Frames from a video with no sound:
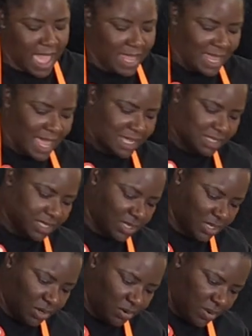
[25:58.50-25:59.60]
I like
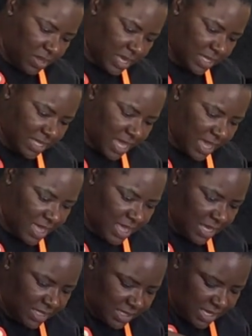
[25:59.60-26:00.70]
to do it because I
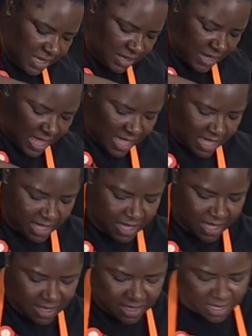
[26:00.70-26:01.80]
still like
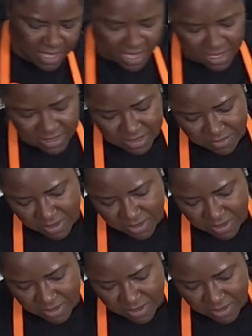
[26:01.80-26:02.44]
the cake to